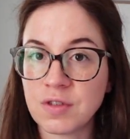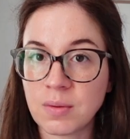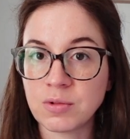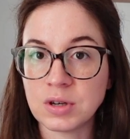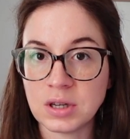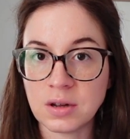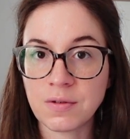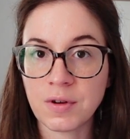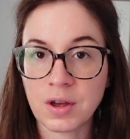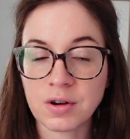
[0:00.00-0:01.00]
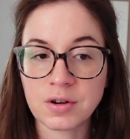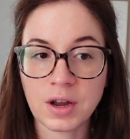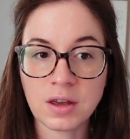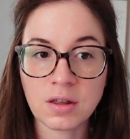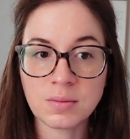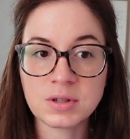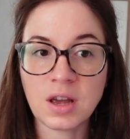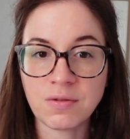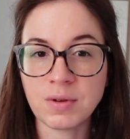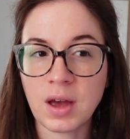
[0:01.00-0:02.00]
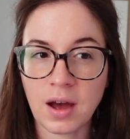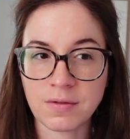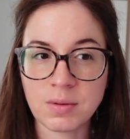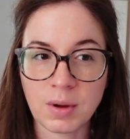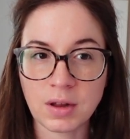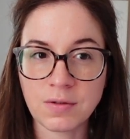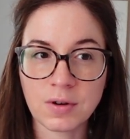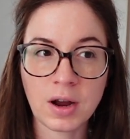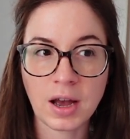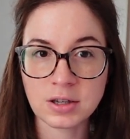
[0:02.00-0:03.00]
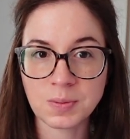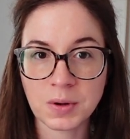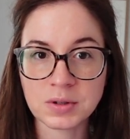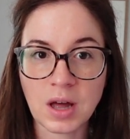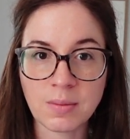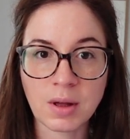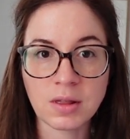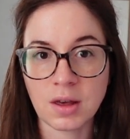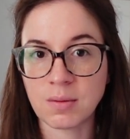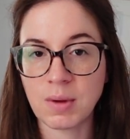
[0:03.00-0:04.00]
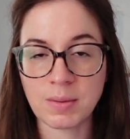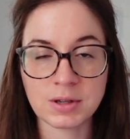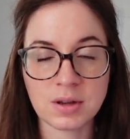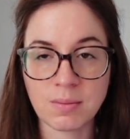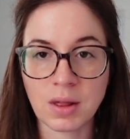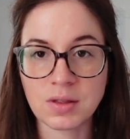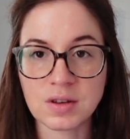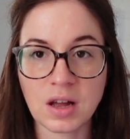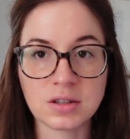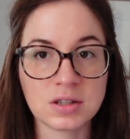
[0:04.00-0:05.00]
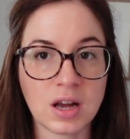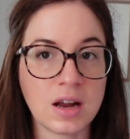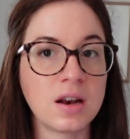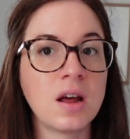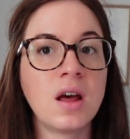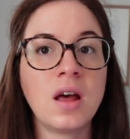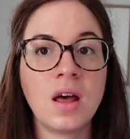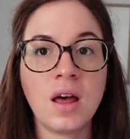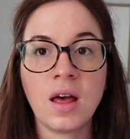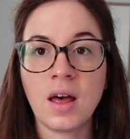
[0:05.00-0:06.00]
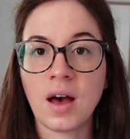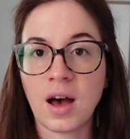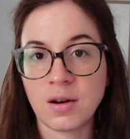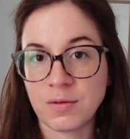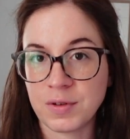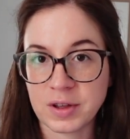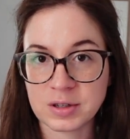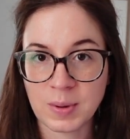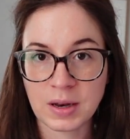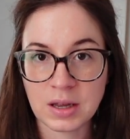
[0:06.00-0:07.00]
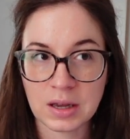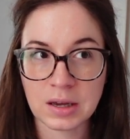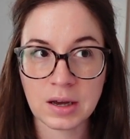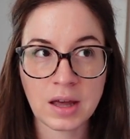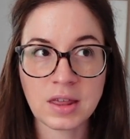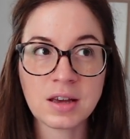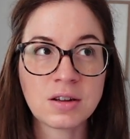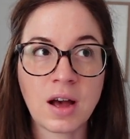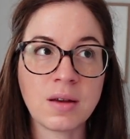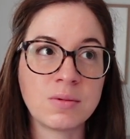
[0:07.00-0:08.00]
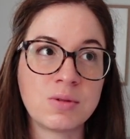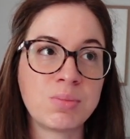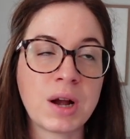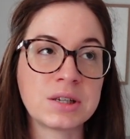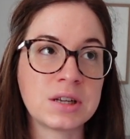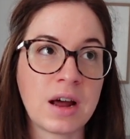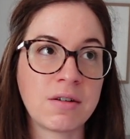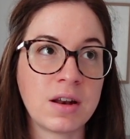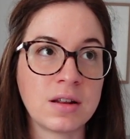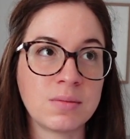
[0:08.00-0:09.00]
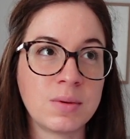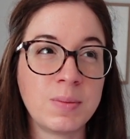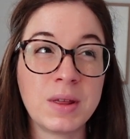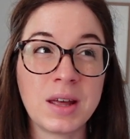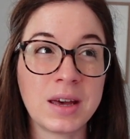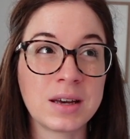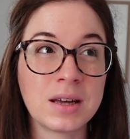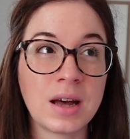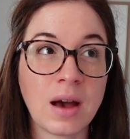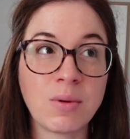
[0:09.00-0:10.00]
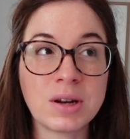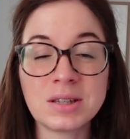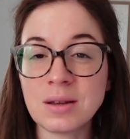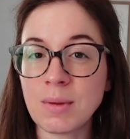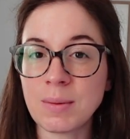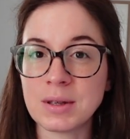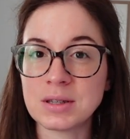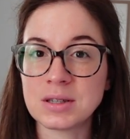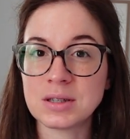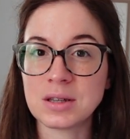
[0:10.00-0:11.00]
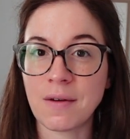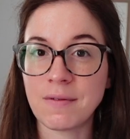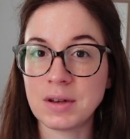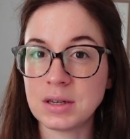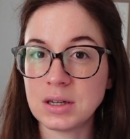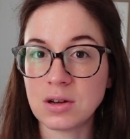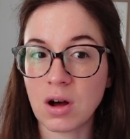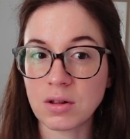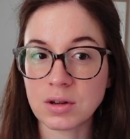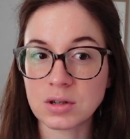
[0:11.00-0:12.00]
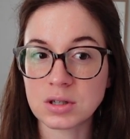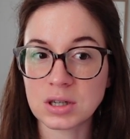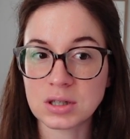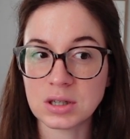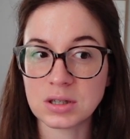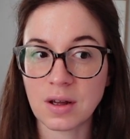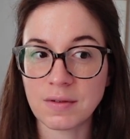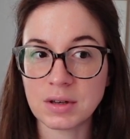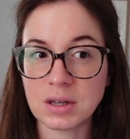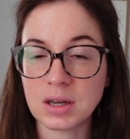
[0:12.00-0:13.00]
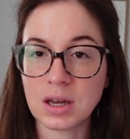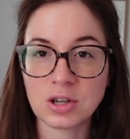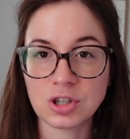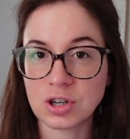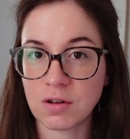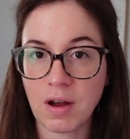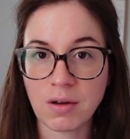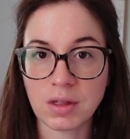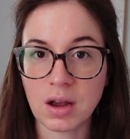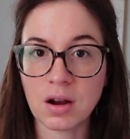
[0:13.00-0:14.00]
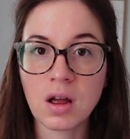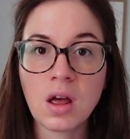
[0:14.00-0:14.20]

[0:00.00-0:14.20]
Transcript: them would need for their curriculums, if we have the money for it, I suppose, that month. Like maybe some months I'll decide I don't feel like spending, I priced it out and it would be like, I want to say maybe $70, 60, 70-ish around there,